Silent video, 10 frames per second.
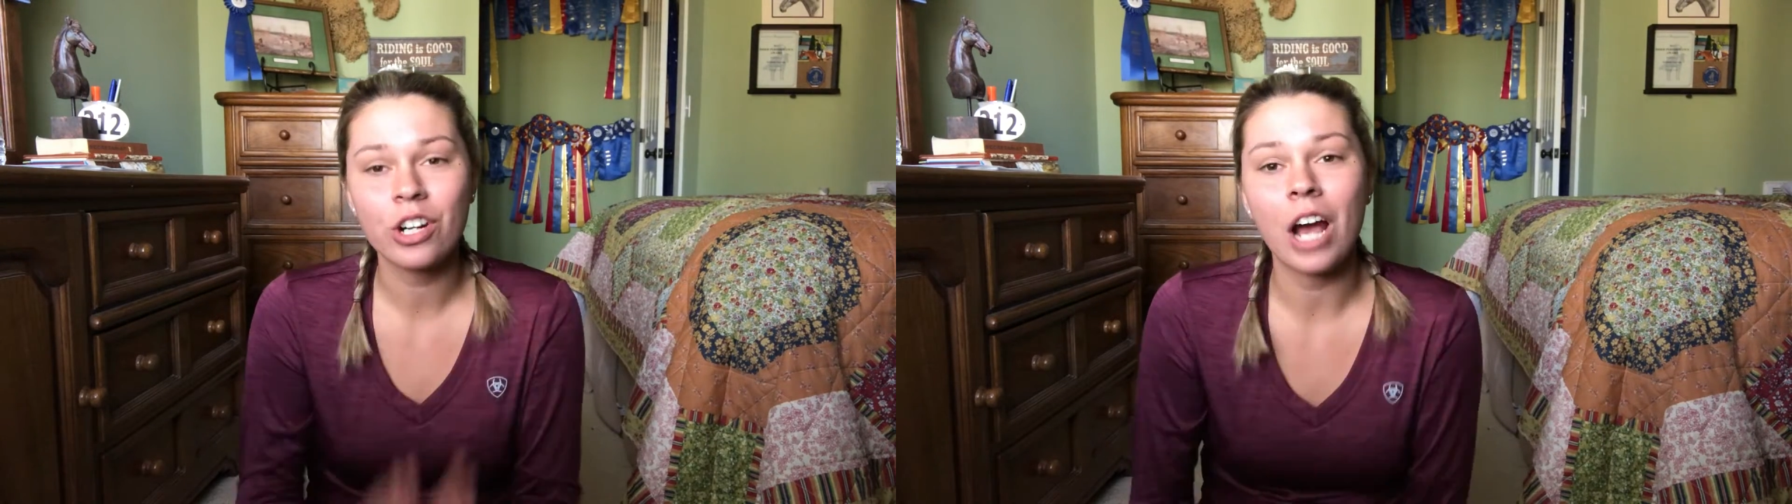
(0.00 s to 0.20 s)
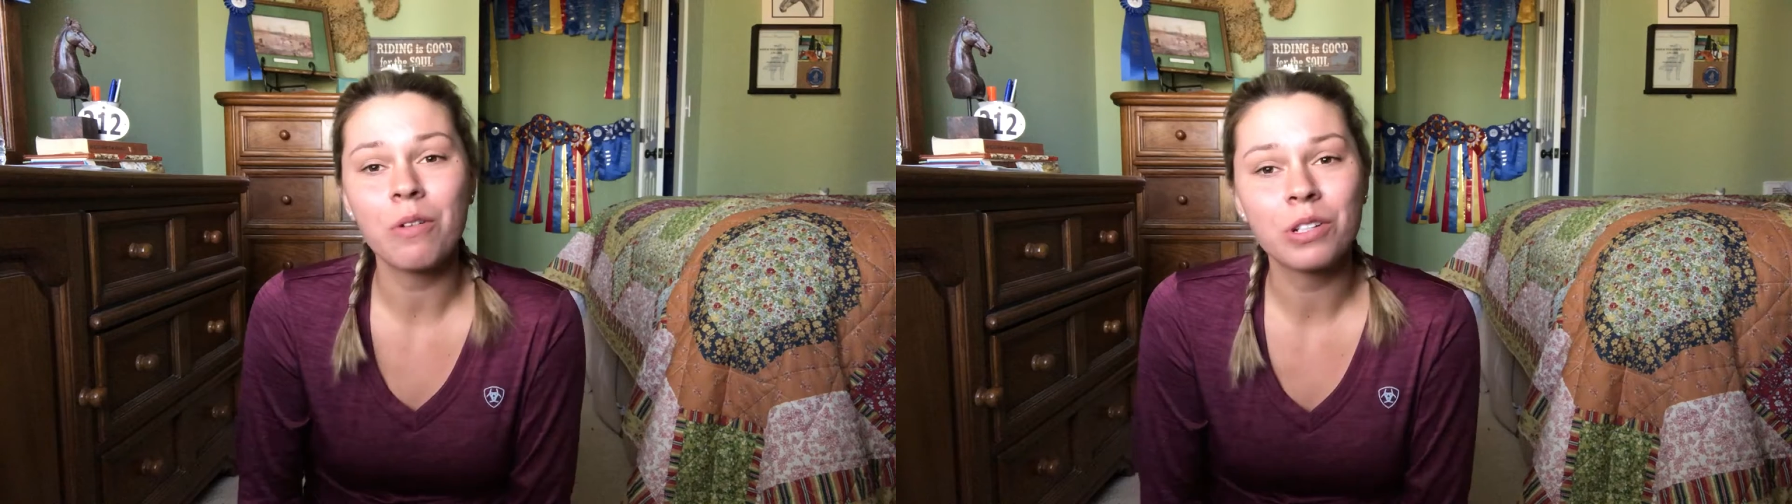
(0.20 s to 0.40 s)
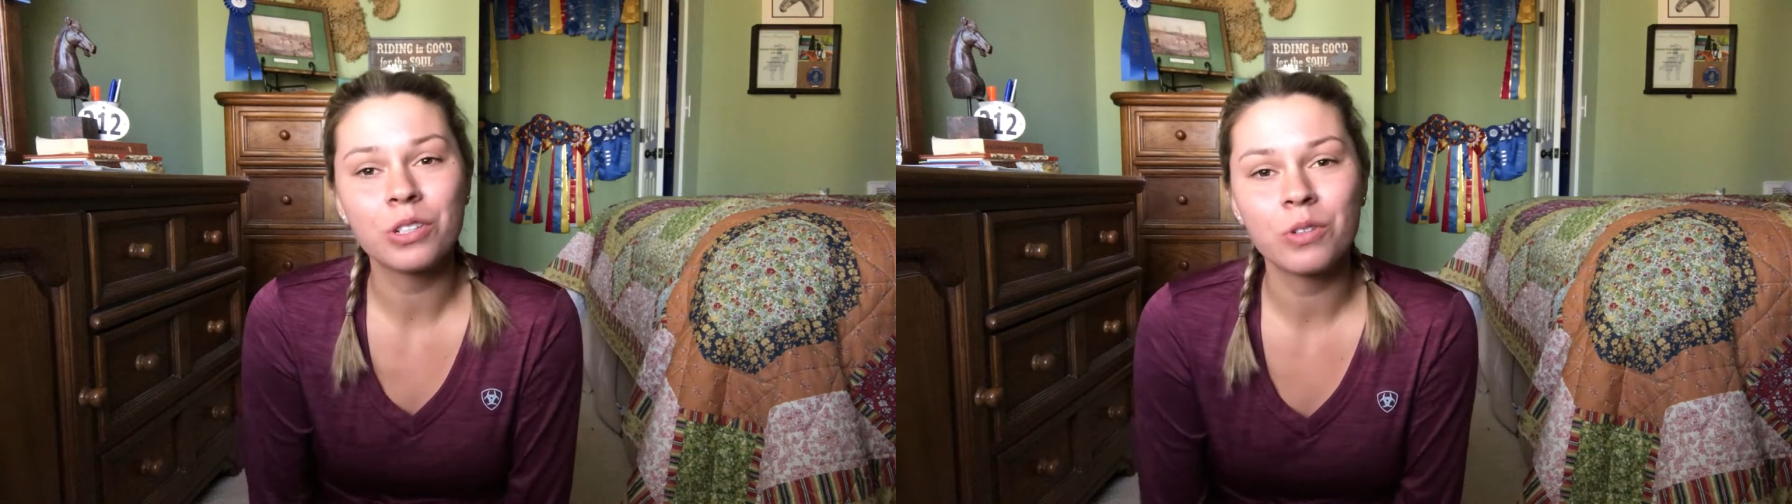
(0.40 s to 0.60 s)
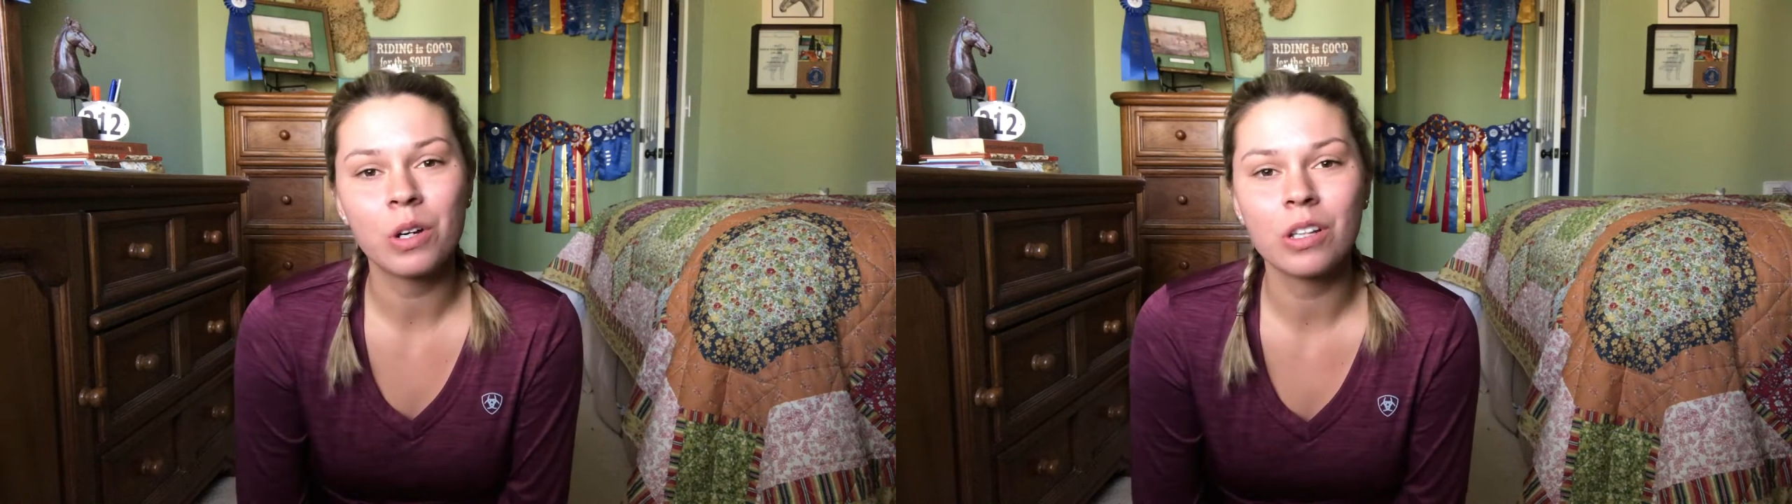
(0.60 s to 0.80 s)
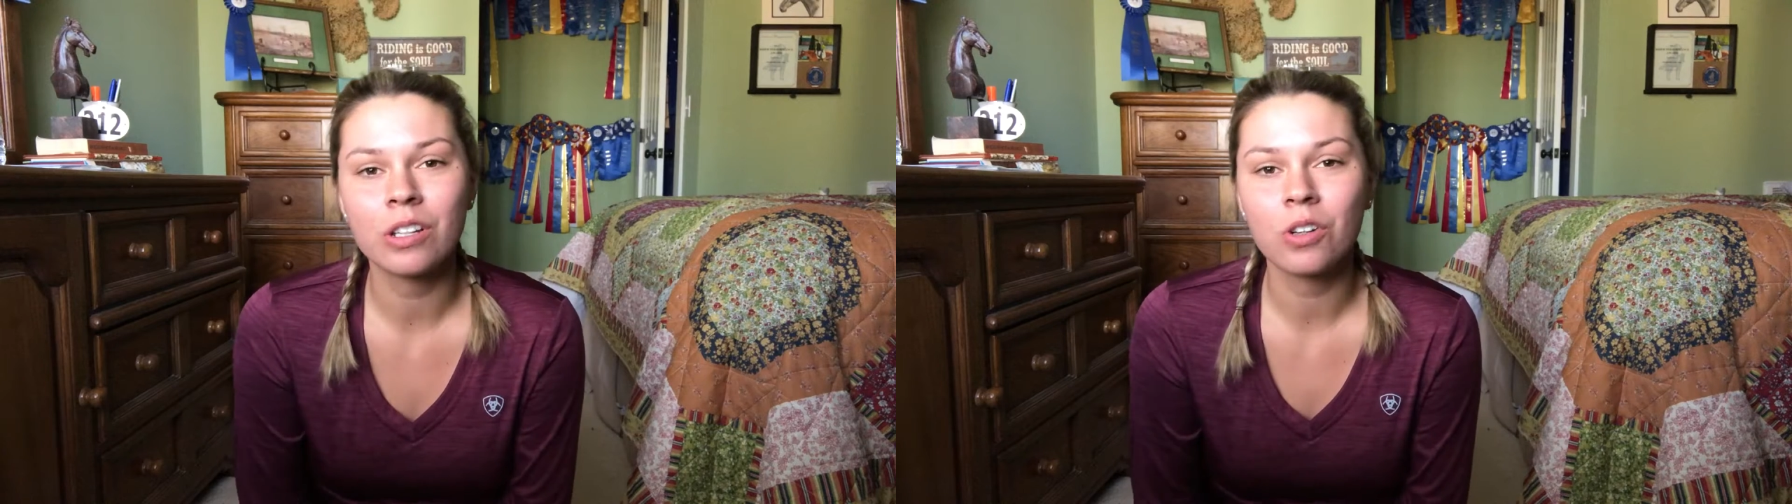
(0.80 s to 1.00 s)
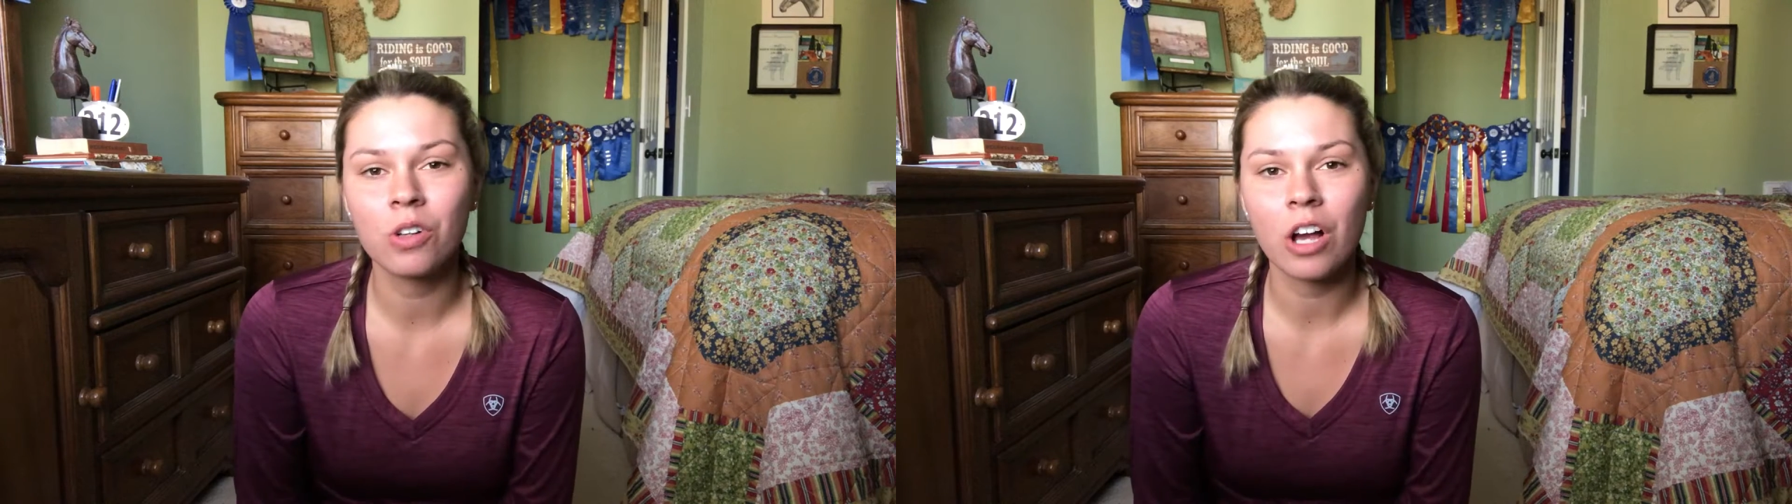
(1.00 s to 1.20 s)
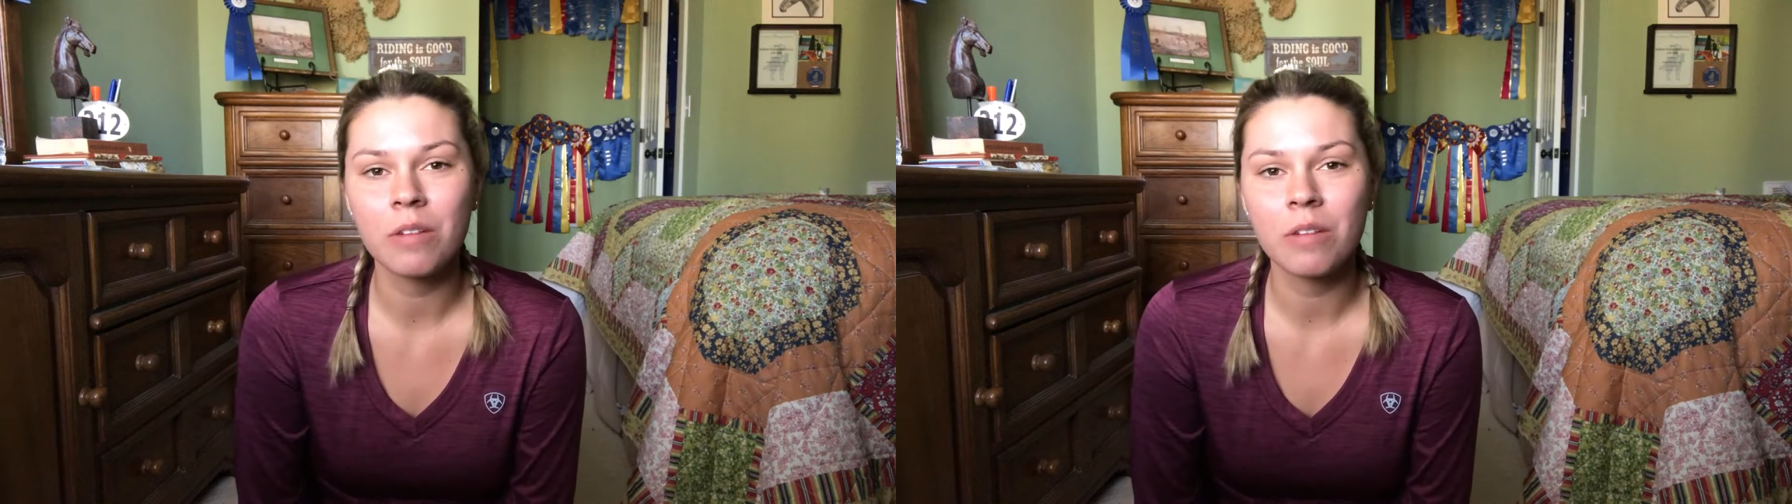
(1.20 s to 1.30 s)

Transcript: I would do a little